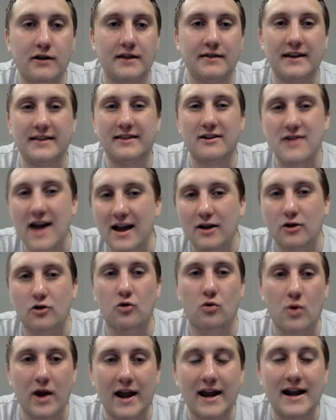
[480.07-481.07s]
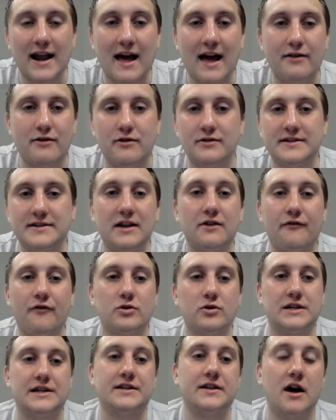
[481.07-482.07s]
like they're not great at either of those. They don't
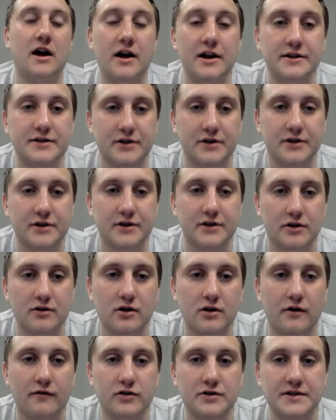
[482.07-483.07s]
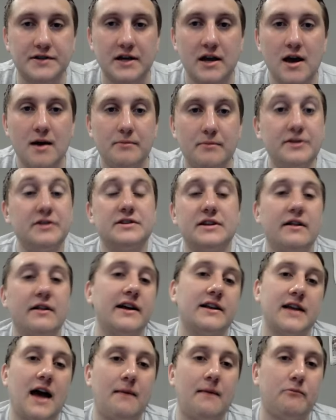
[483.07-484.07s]
force a ton of turnovers, but they're still
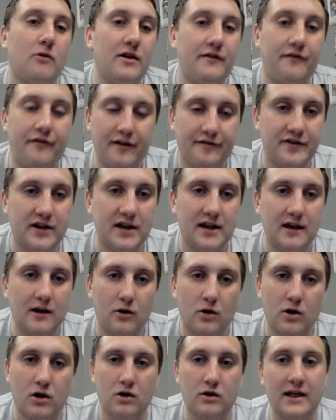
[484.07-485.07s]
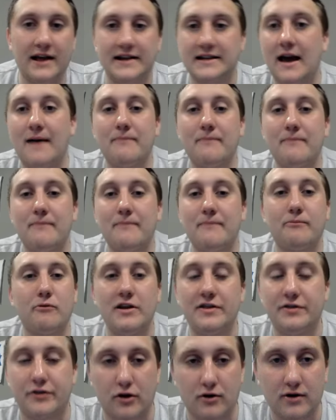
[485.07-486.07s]
like top 150 or like top
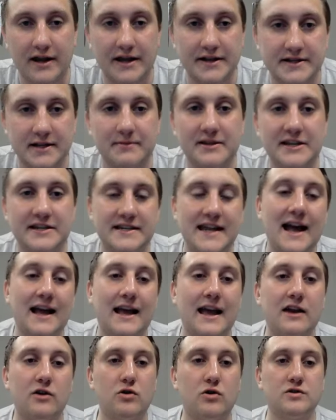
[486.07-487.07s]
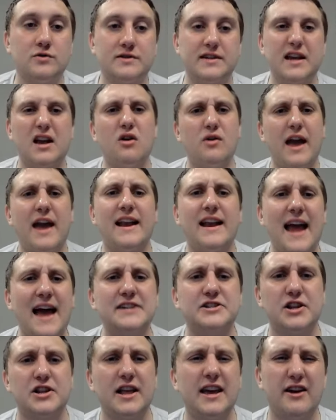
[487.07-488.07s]
130 in some of these stat categories where it's like, okay,
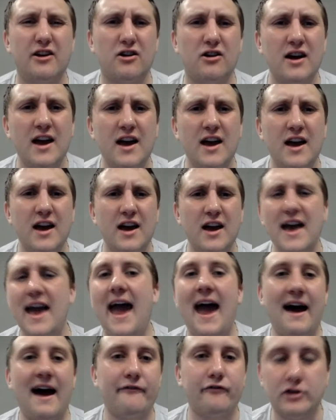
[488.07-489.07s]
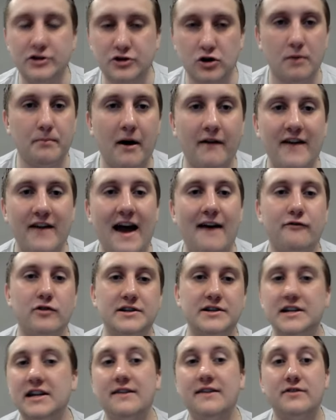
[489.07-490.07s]
nationally you're average or above
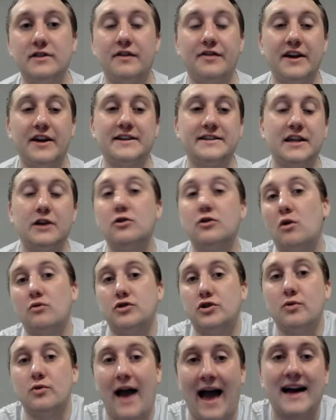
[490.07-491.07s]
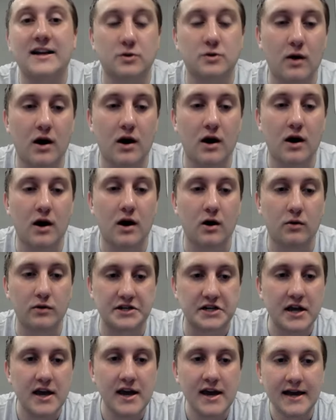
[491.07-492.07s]
average, and even the things that you don't do as well, which
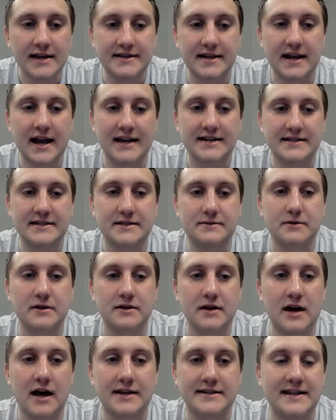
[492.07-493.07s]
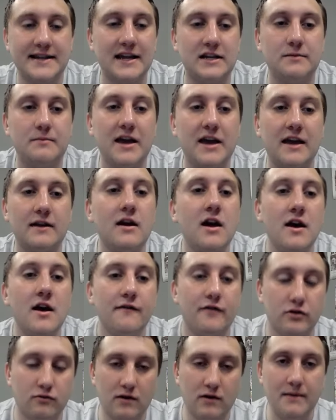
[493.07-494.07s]
is a nice state to be in.
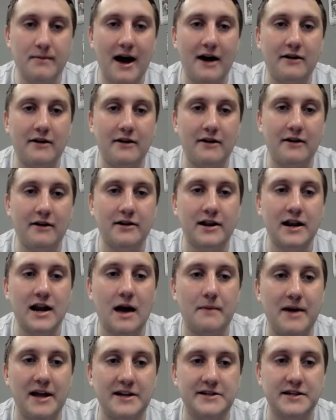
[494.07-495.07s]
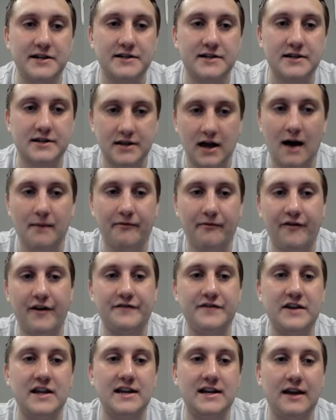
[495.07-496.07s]
For the rebounding, I mentioned top
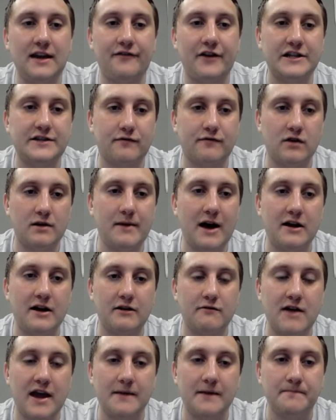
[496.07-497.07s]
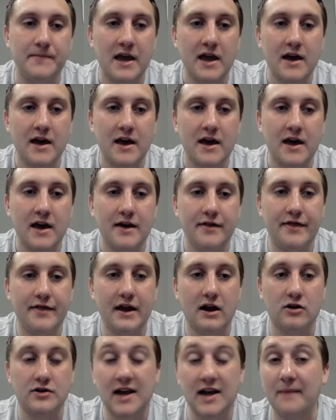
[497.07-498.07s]
50 defensive rebounding rate.
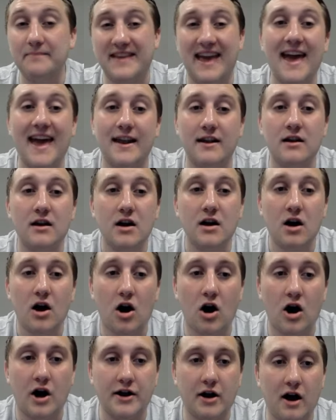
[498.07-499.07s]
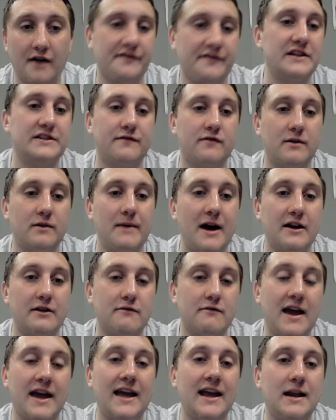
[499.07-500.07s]
They're top 10 on offensive
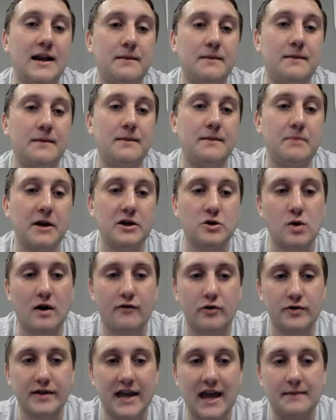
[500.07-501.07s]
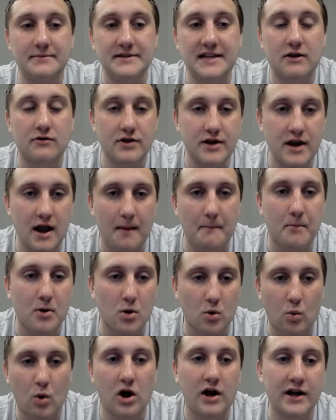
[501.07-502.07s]
rebounding rate, and in Big 12 only games, they are
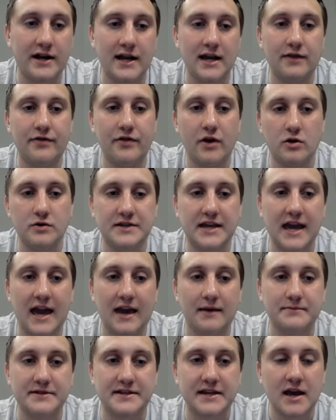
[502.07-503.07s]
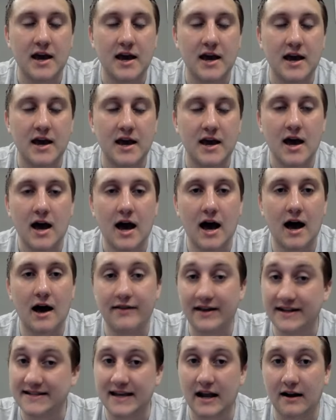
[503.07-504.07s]
number 1 in those games.
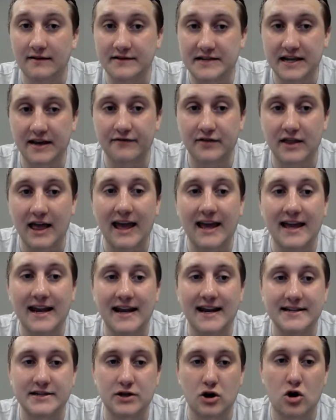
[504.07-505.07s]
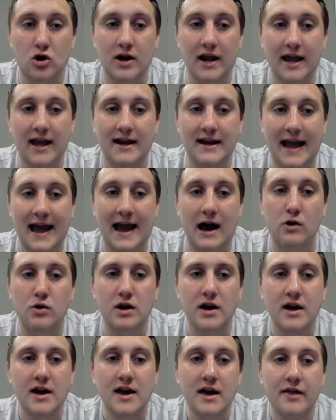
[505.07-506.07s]
That said, obviously, if Lakhin is hurt and out,